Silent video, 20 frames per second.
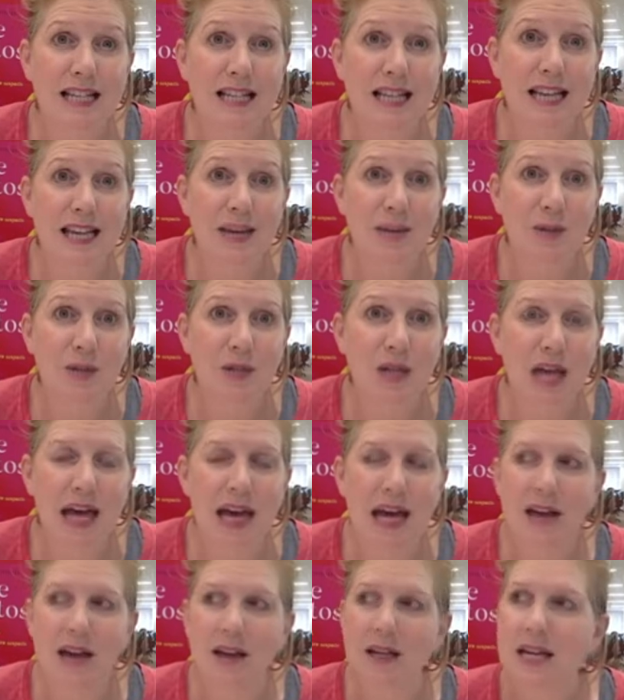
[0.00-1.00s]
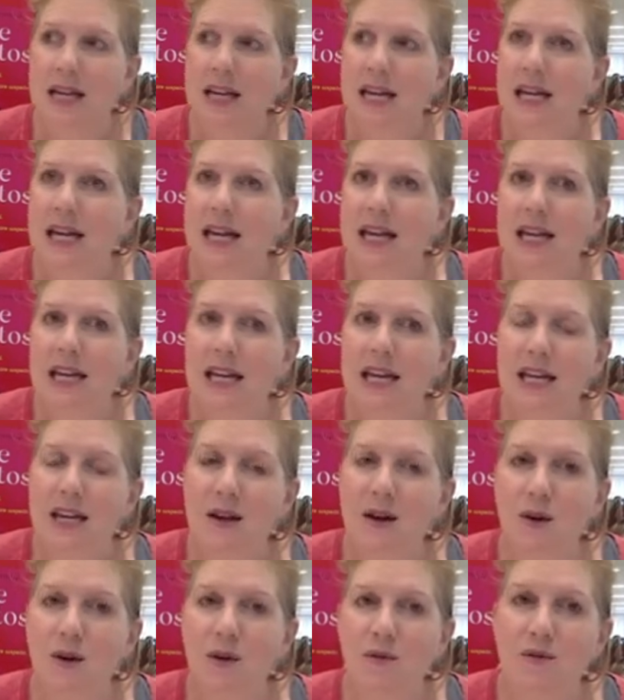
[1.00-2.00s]
he was there,
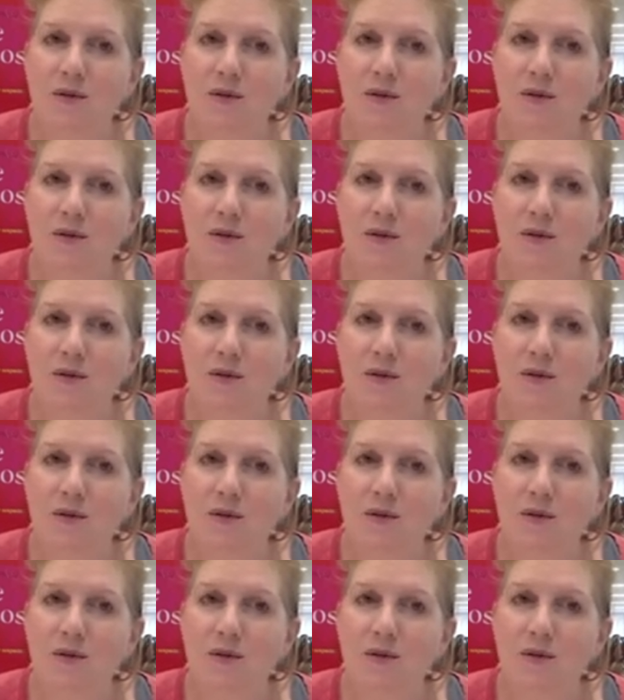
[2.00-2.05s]
he